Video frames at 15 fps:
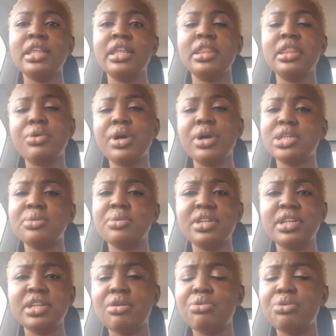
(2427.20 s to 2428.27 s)
they read
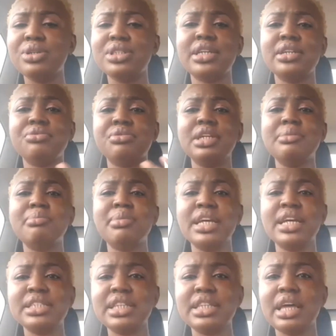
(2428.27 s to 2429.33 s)
something I wrote and it really
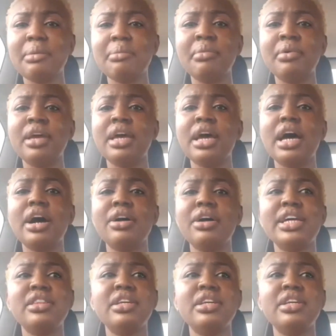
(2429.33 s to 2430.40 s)
blessed them, how
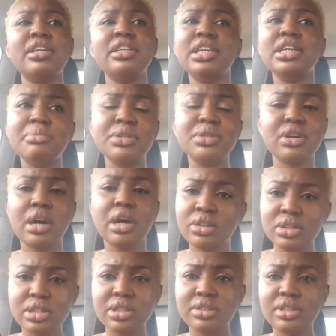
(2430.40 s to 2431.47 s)
like they needed me to
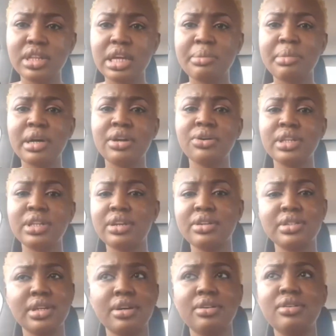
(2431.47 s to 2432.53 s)
counsel them and all that. And I
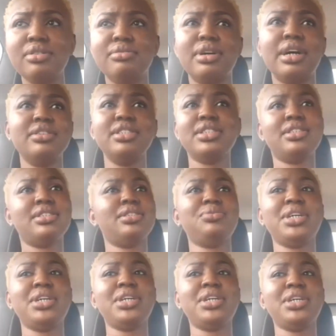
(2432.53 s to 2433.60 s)
was like, oh wow, this thing's
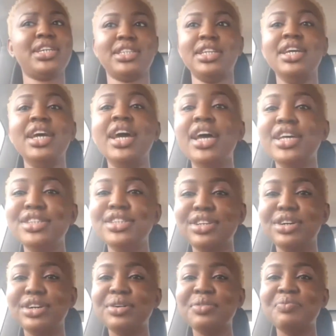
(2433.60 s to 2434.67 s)
working.
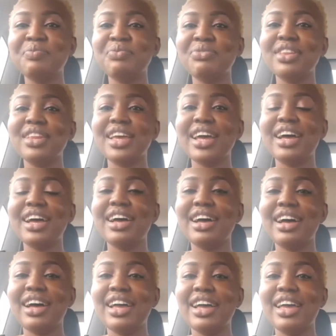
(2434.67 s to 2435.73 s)
So uh